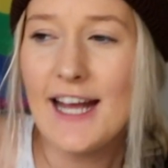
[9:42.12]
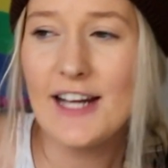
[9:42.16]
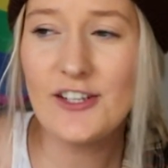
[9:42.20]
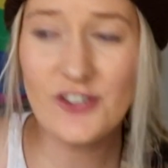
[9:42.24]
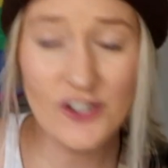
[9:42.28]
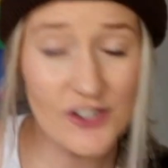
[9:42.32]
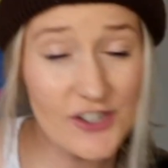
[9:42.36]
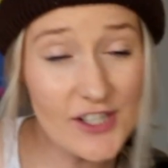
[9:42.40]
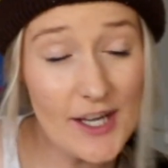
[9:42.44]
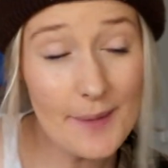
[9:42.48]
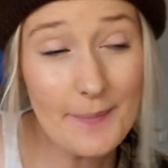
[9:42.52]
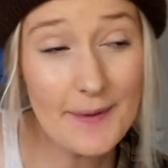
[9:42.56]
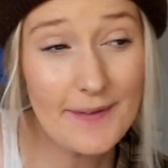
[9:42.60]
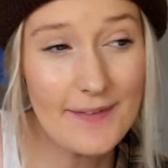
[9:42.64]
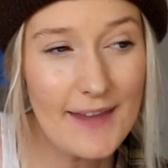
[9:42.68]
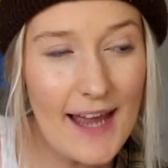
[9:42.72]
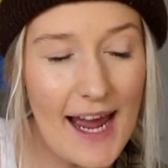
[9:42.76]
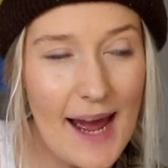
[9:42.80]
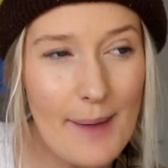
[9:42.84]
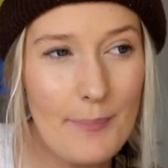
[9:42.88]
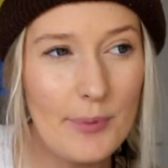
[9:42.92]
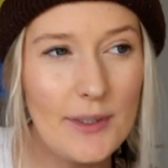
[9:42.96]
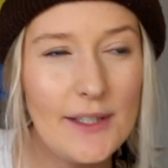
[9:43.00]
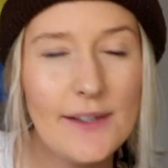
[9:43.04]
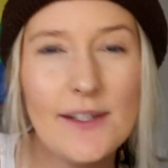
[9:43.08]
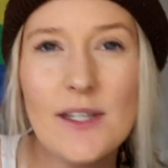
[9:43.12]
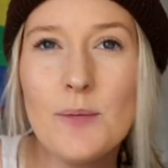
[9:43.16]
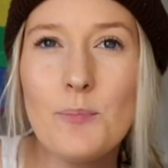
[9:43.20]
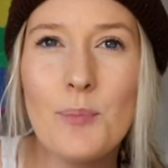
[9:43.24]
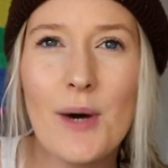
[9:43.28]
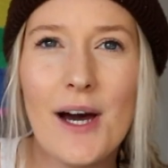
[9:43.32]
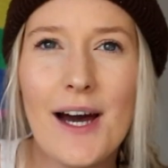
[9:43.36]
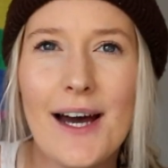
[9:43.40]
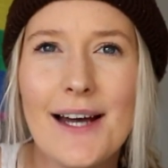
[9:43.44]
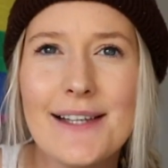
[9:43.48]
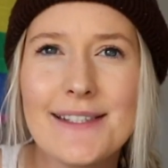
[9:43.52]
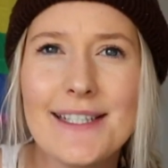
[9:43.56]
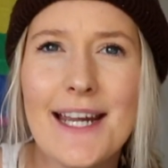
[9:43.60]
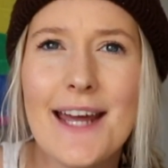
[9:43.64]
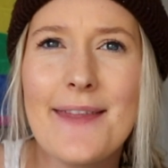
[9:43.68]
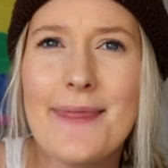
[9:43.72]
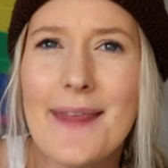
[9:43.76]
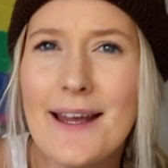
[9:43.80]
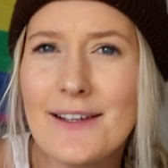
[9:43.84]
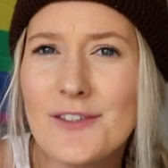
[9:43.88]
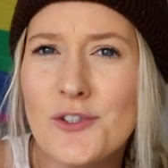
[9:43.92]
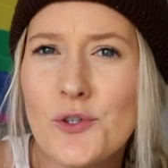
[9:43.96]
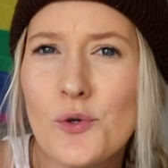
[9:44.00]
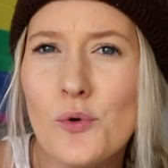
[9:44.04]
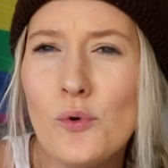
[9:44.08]
It's just something that happened in the past and
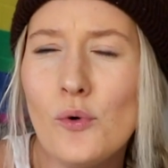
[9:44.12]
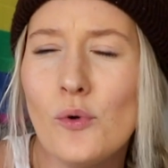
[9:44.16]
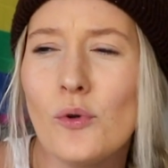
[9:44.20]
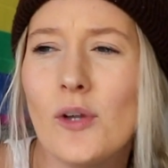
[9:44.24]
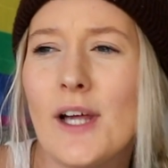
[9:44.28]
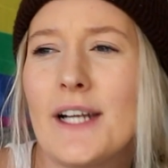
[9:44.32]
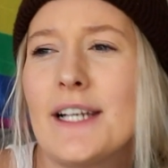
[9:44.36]
that's cool,